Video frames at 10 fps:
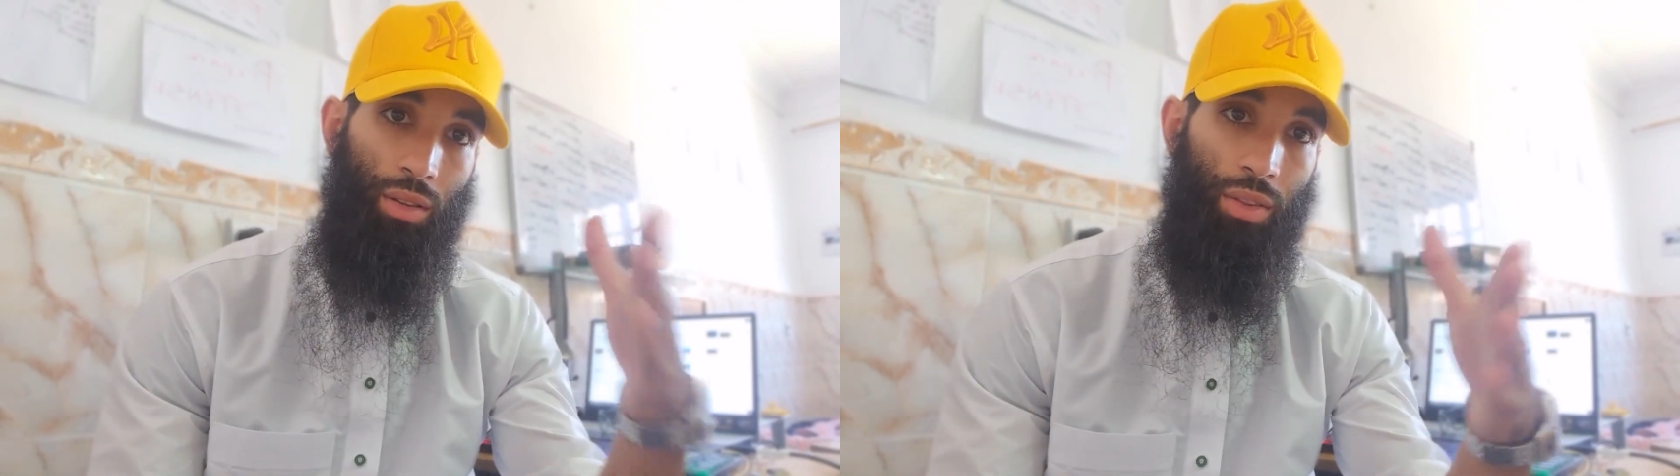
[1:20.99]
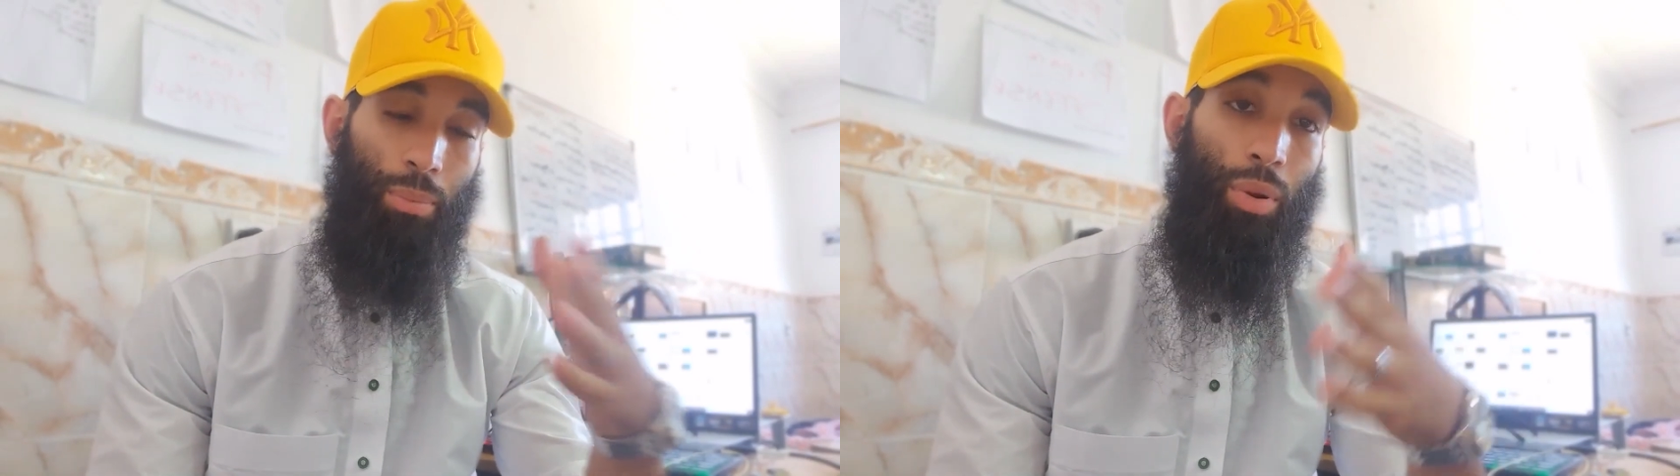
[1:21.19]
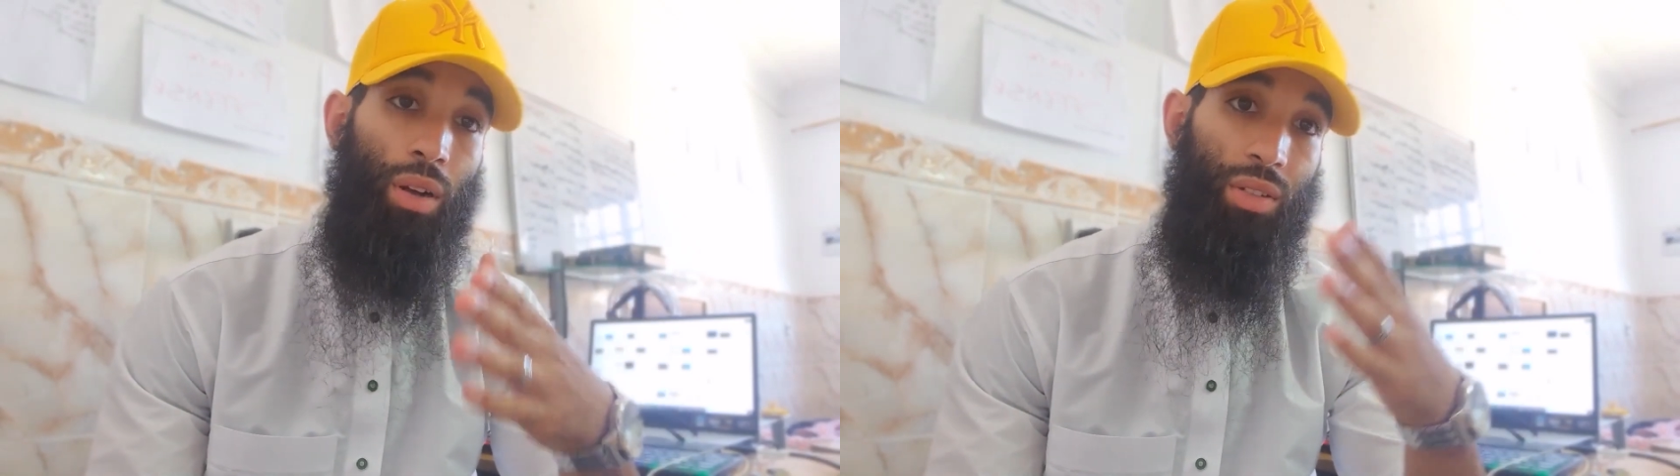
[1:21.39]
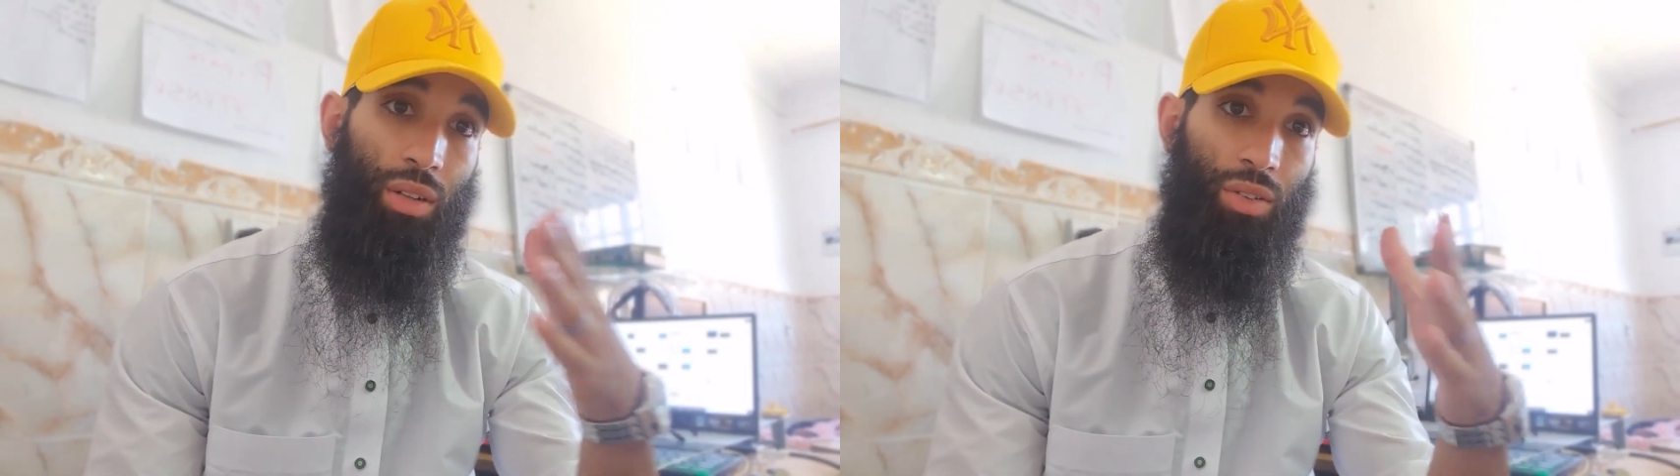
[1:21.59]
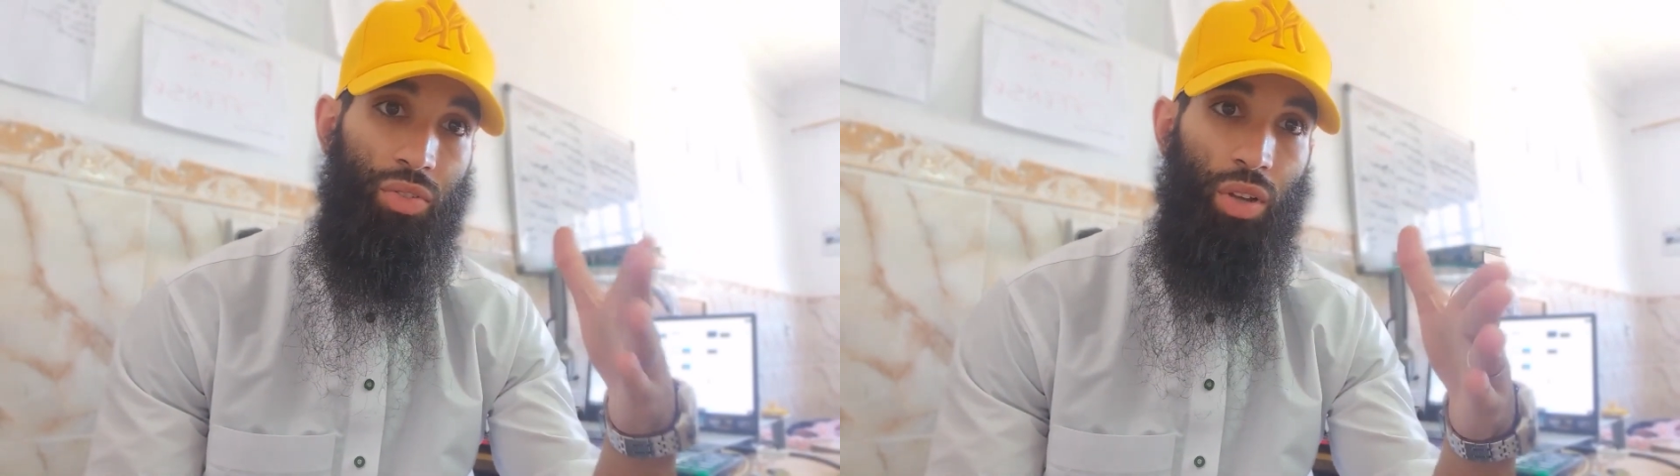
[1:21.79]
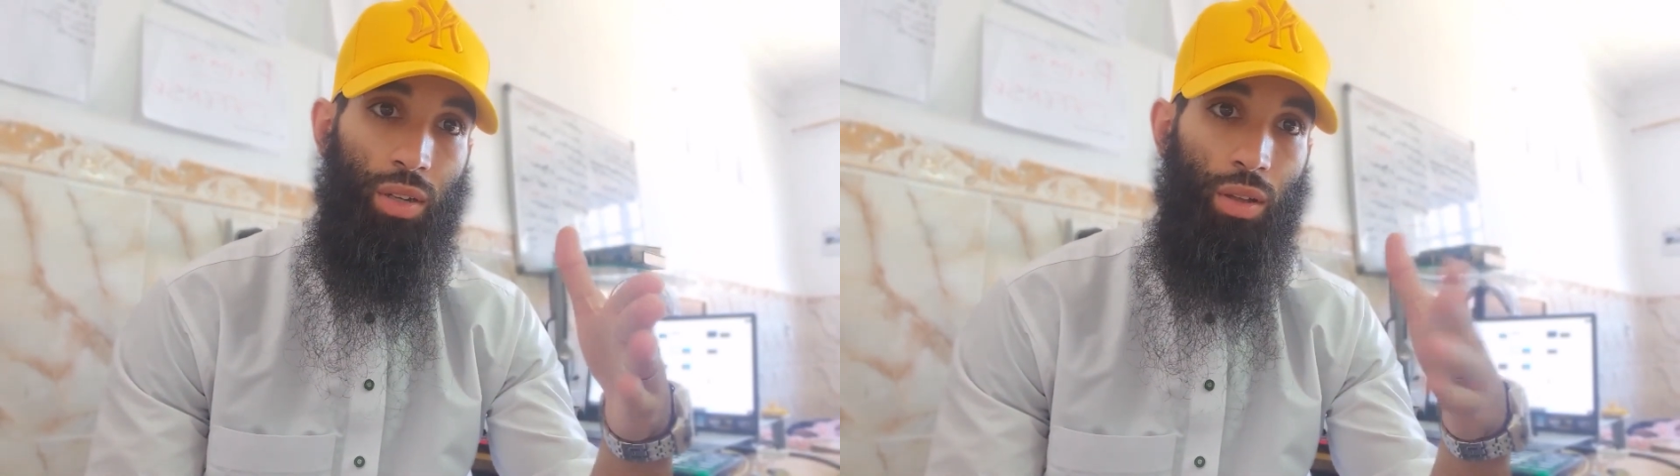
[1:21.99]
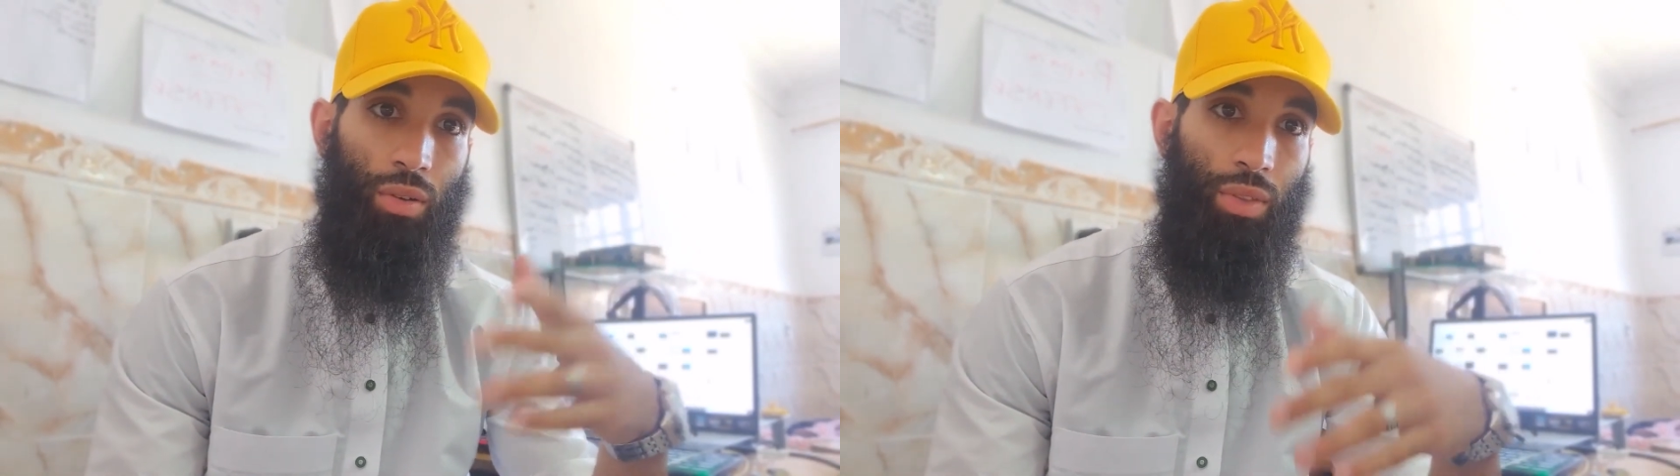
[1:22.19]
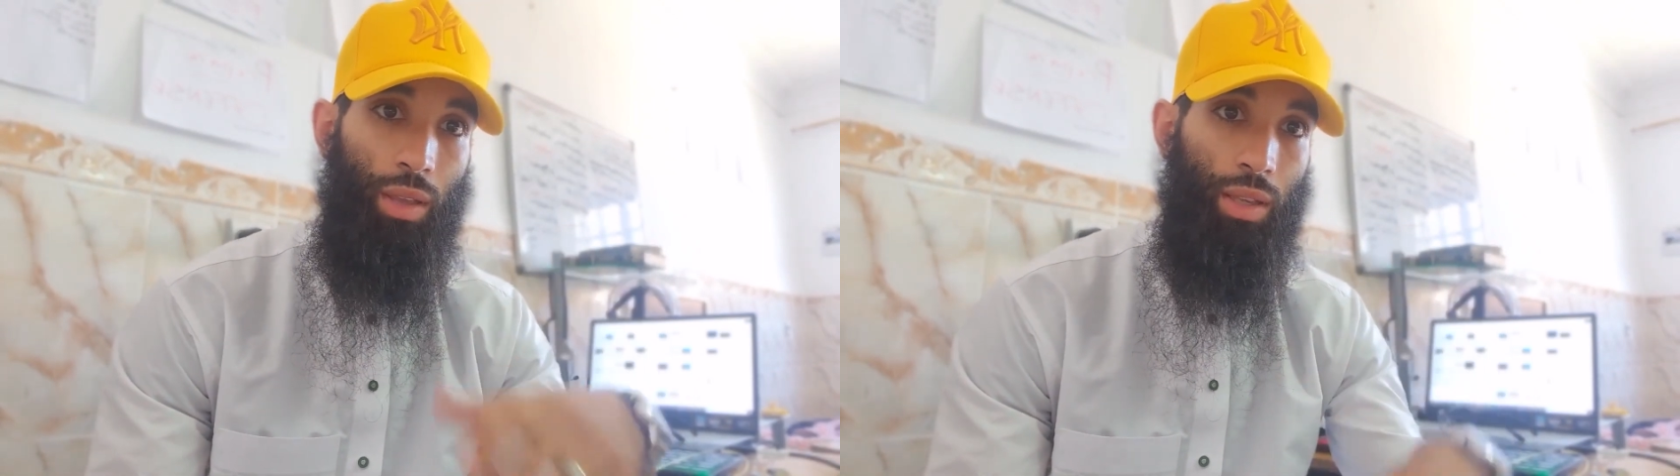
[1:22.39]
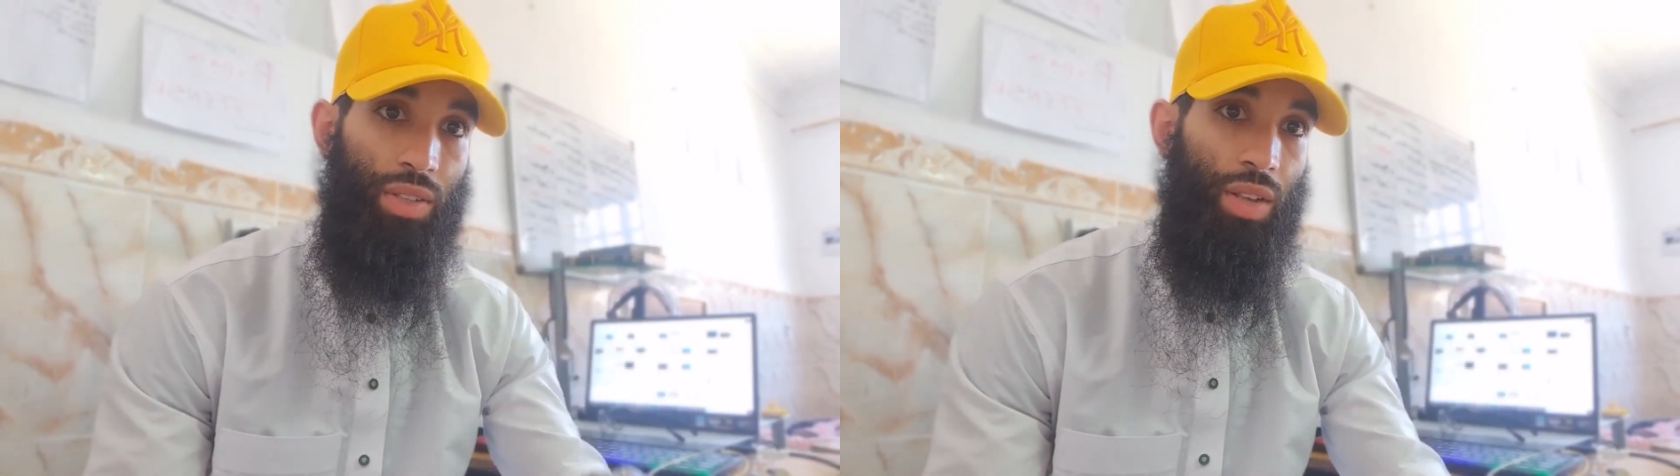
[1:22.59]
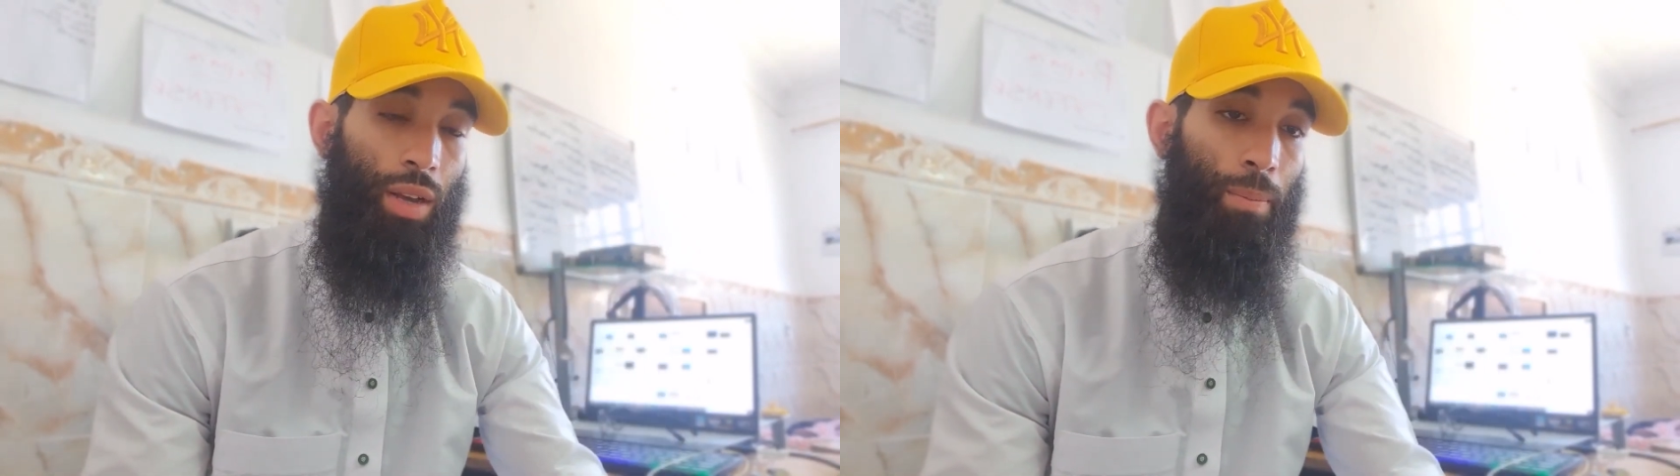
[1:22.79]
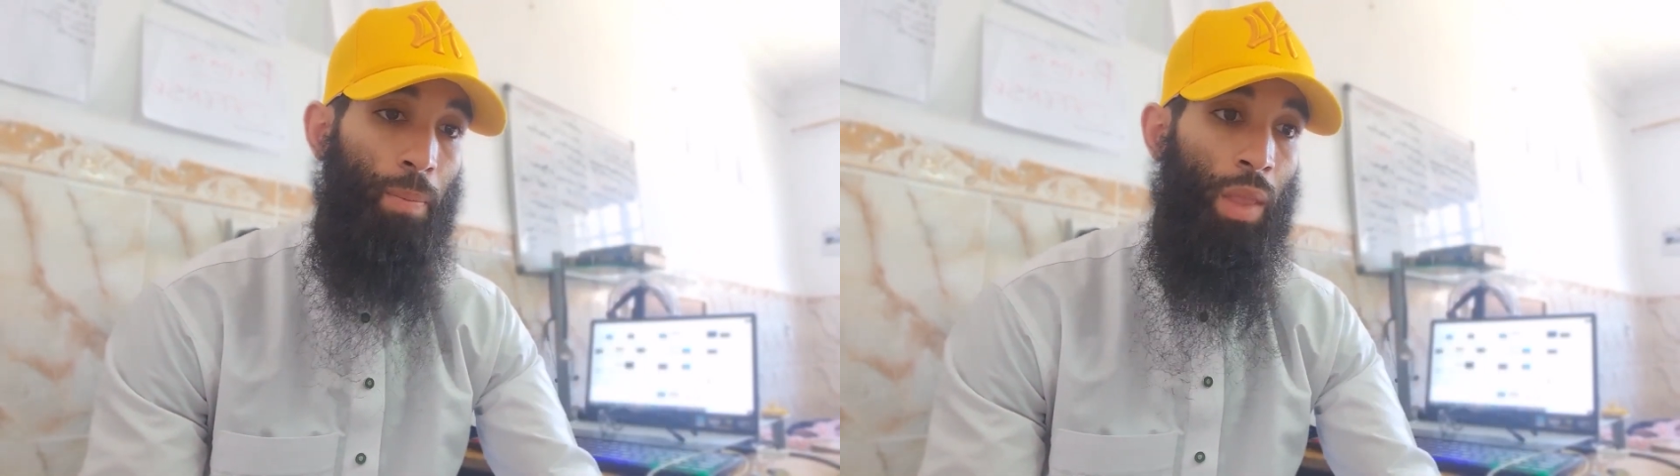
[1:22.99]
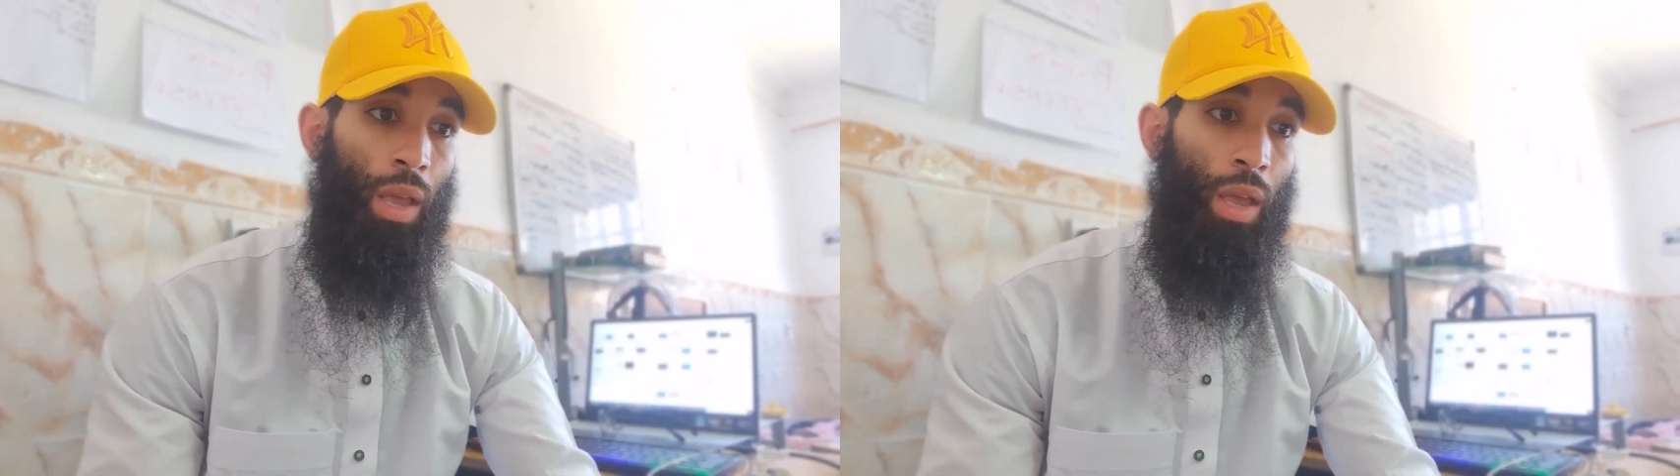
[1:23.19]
the practical side of the exam.